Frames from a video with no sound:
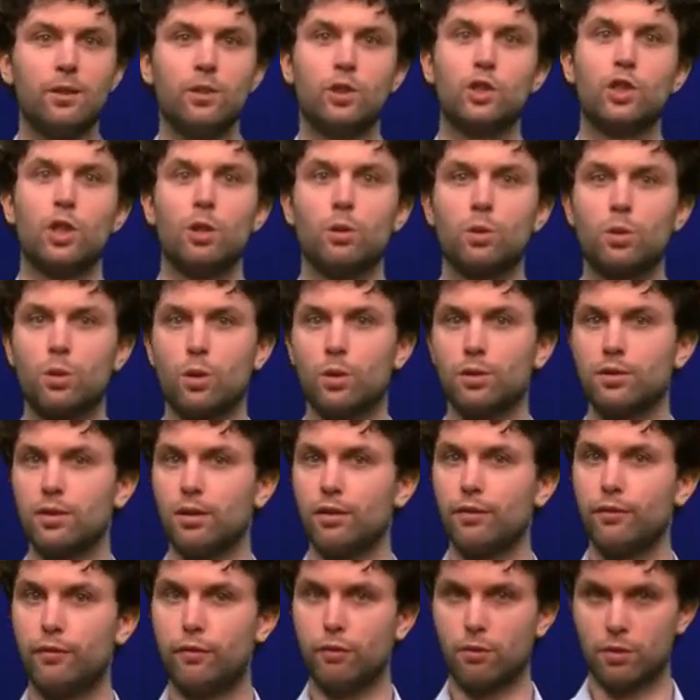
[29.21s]
the so-called
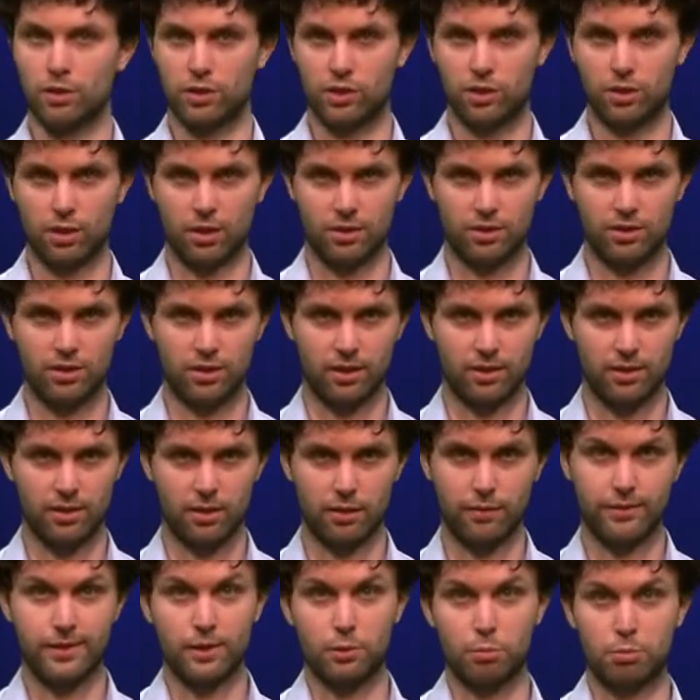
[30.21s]
force constant
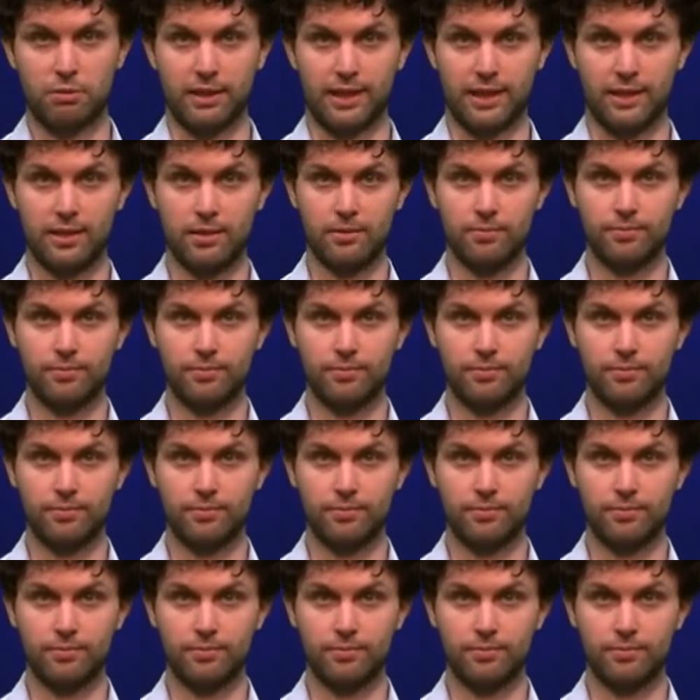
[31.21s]
of the spring.